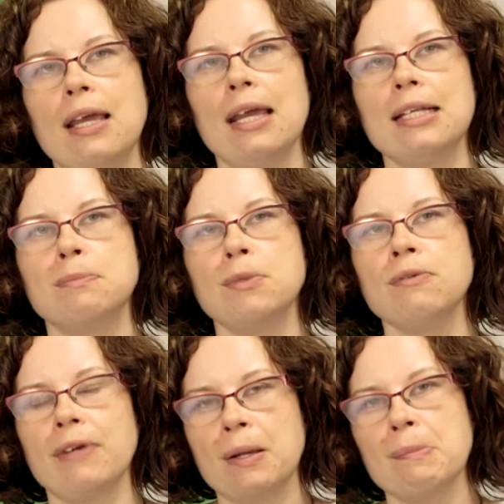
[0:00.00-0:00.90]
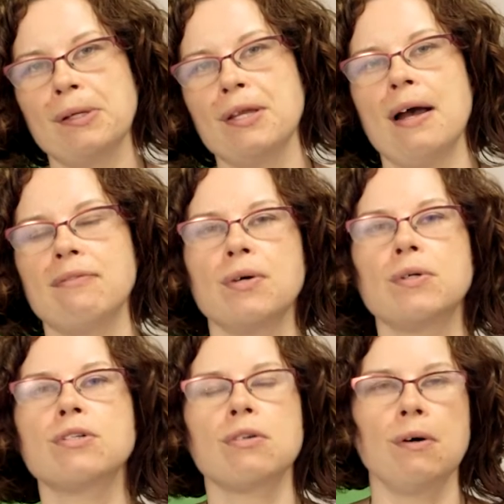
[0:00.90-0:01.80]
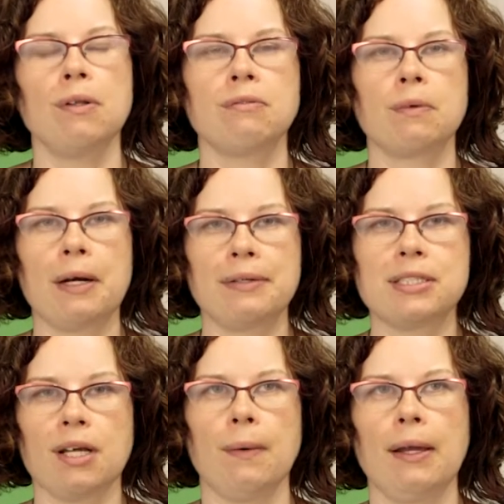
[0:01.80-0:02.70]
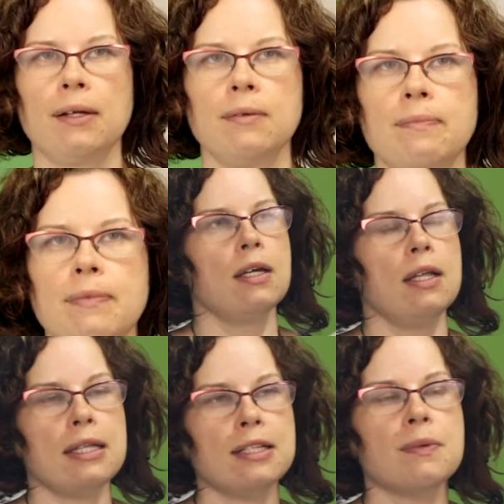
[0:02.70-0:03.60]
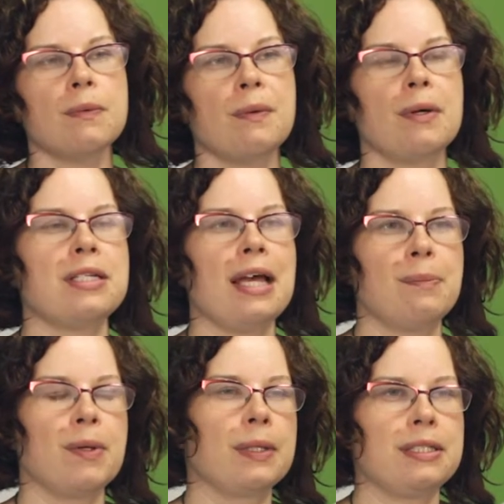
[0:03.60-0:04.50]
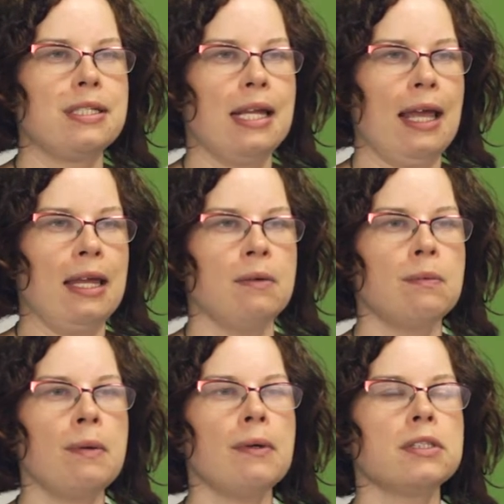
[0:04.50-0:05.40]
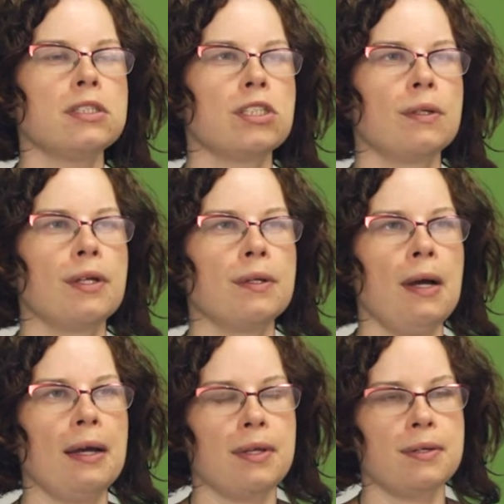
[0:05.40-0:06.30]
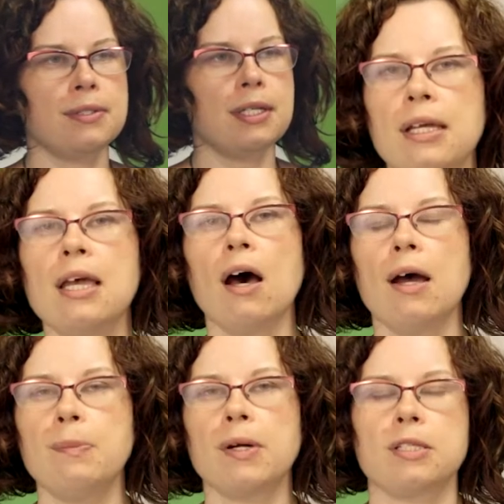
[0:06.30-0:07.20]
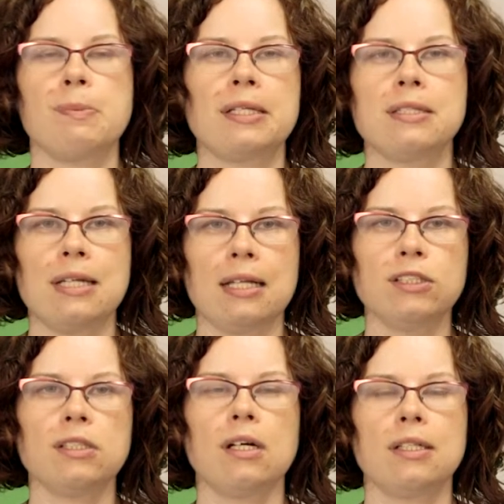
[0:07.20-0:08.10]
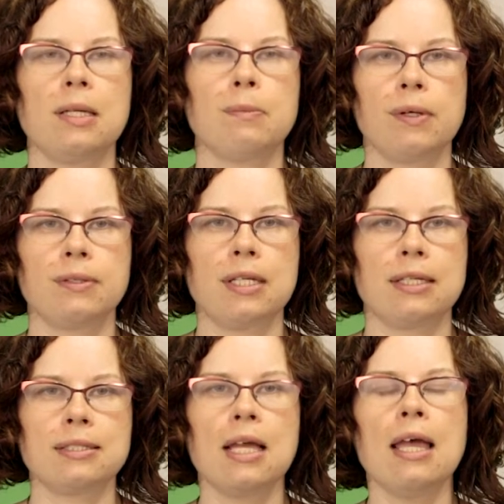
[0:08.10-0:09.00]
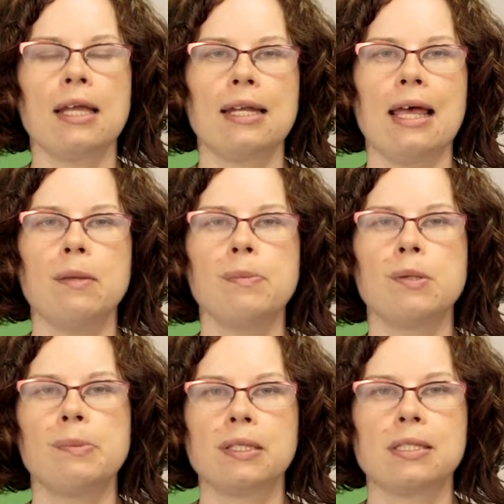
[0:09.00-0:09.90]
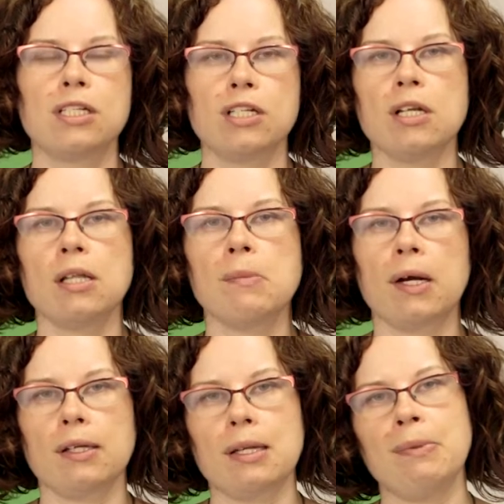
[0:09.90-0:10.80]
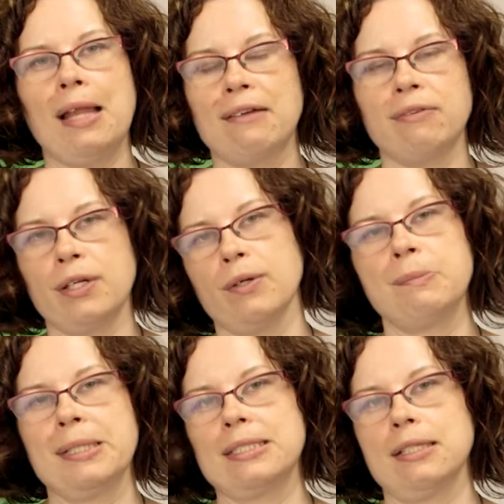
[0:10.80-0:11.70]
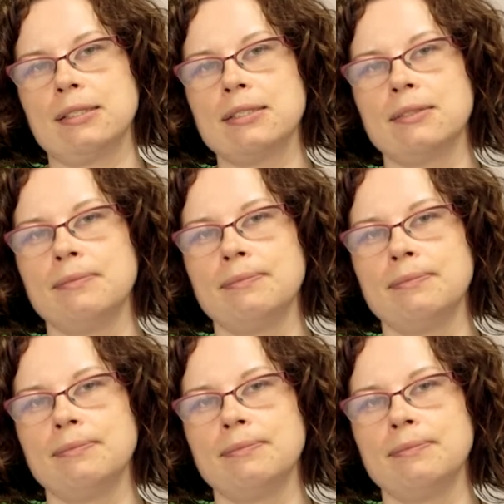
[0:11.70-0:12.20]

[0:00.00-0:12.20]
It's moving, but you have no control over where it's going. That's what we want to help you with today. We want to show you how using iProspect's intelligent content process can help you build a digital marketing plan for your business.